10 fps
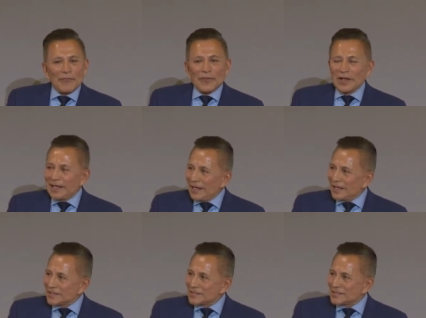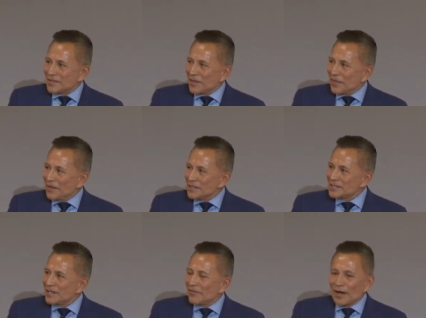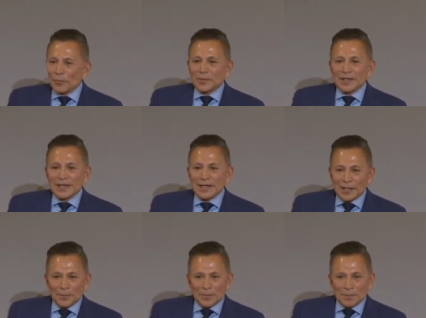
forgets the things that have helped him.